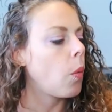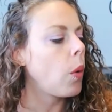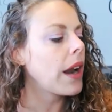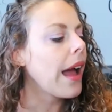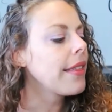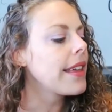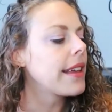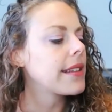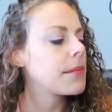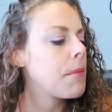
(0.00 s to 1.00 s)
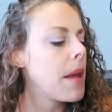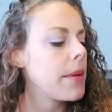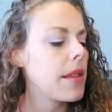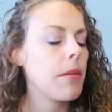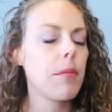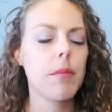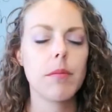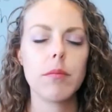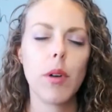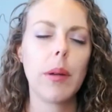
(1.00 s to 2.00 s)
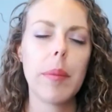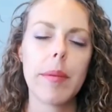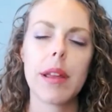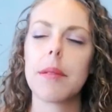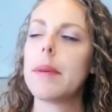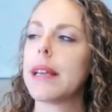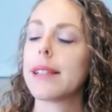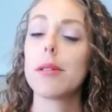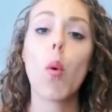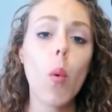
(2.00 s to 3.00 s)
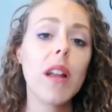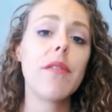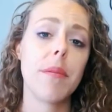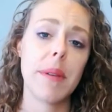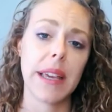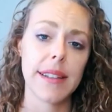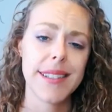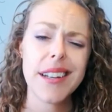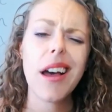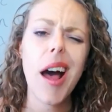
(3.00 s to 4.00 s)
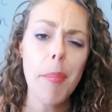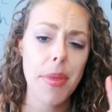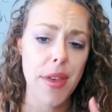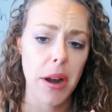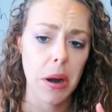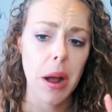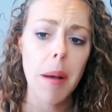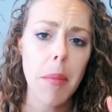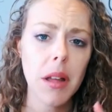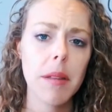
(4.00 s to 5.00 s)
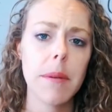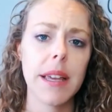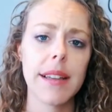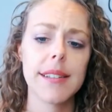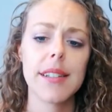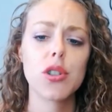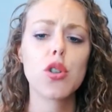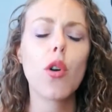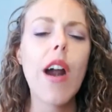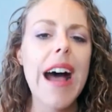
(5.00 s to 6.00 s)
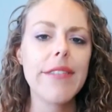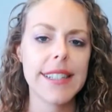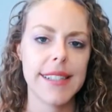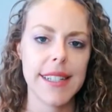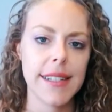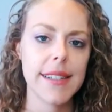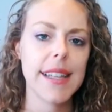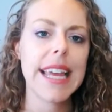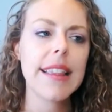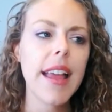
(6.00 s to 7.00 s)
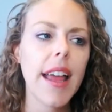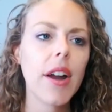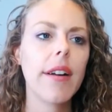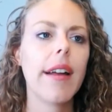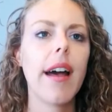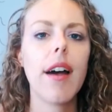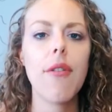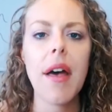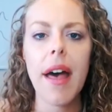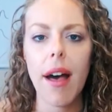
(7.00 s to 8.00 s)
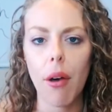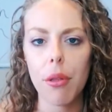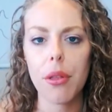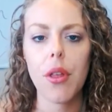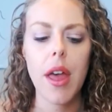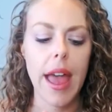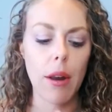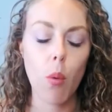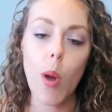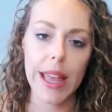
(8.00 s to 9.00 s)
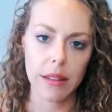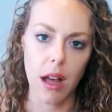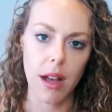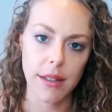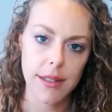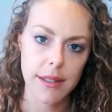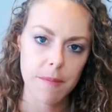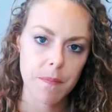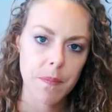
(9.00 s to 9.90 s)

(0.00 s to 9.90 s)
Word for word: What I think is maybe the, well, maybe not the biggest, one of the biggest, up there among the biggest travesties in the area of health and weight loss